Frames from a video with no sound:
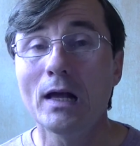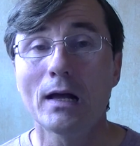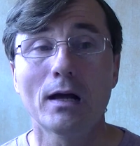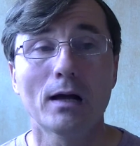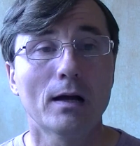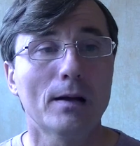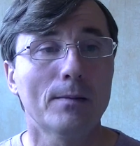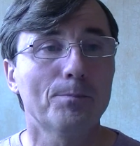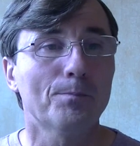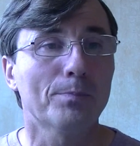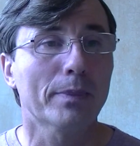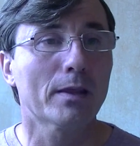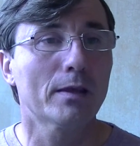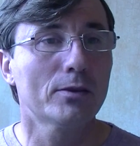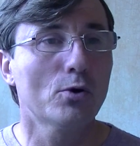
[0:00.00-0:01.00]

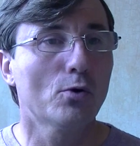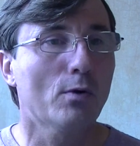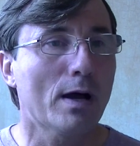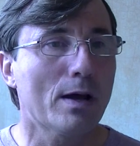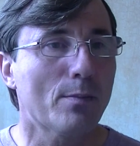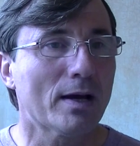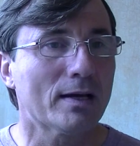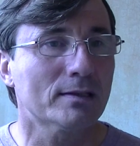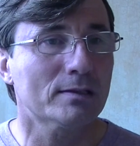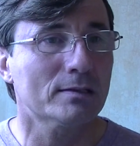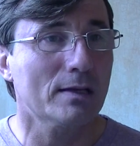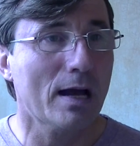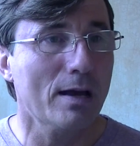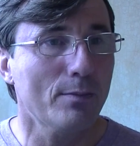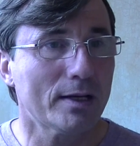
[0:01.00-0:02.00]
though I
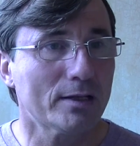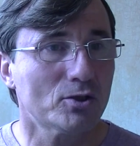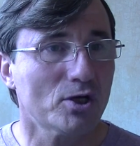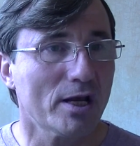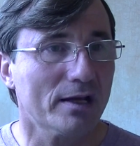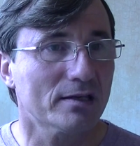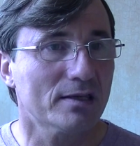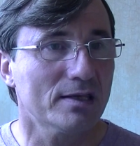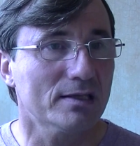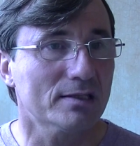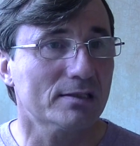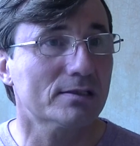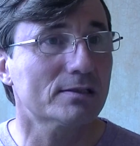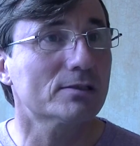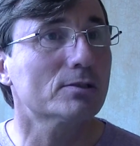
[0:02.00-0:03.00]
might check
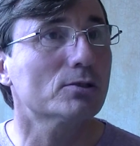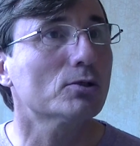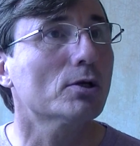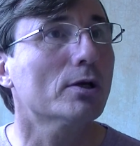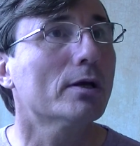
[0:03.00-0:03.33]
this.